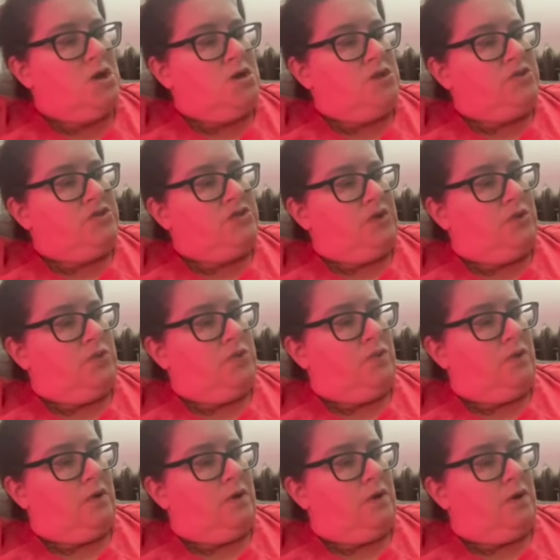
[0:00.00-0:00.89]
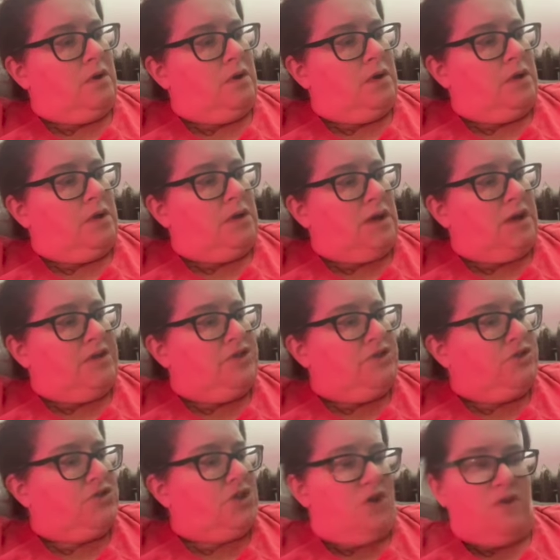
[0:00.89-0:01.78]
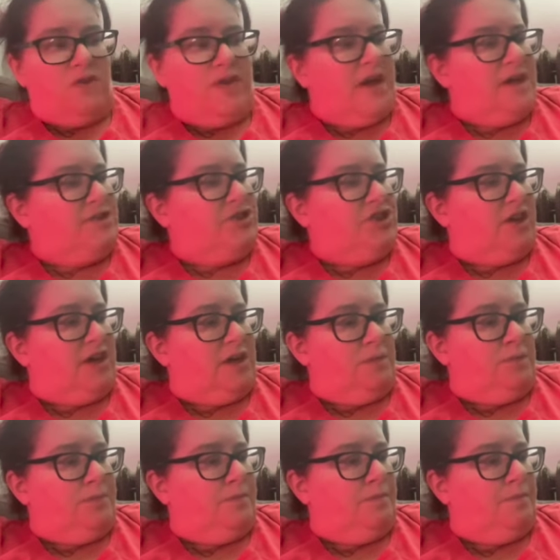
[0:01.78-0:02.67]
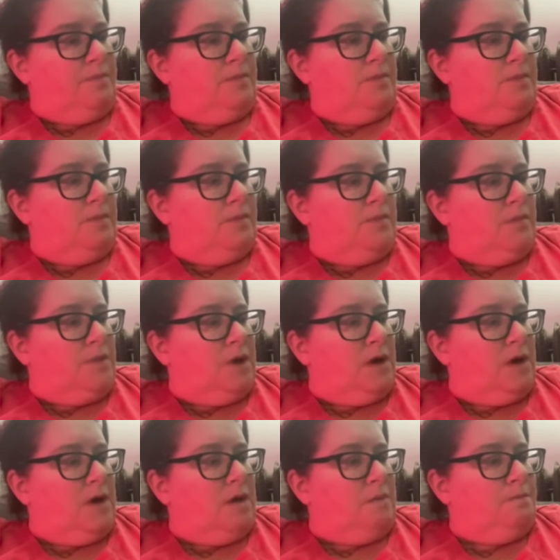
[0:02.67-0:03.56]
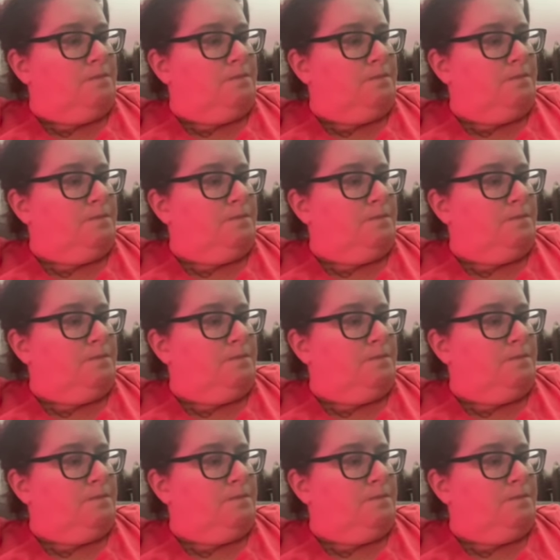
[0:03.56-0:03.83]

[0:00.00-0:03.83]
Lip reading: So, and I just call that um,